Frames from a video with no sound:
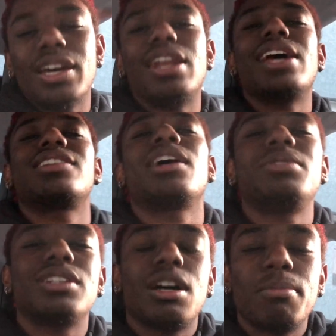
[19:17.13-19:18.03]
And next time
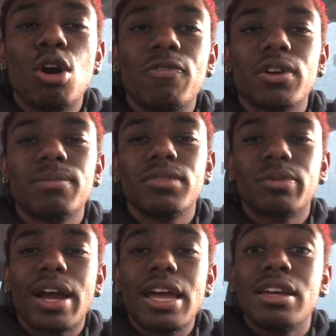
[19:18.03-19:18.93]
she come over,
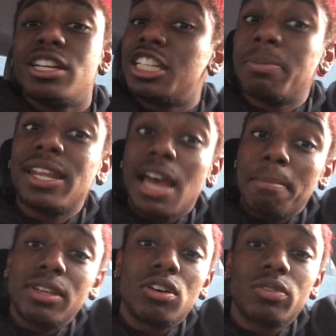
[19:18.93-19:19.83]
right, she may not
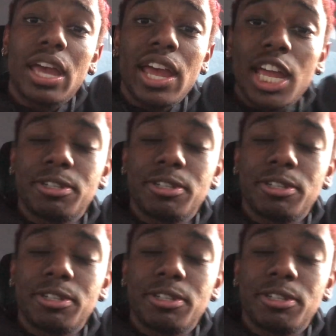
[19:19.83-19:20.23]
be on game.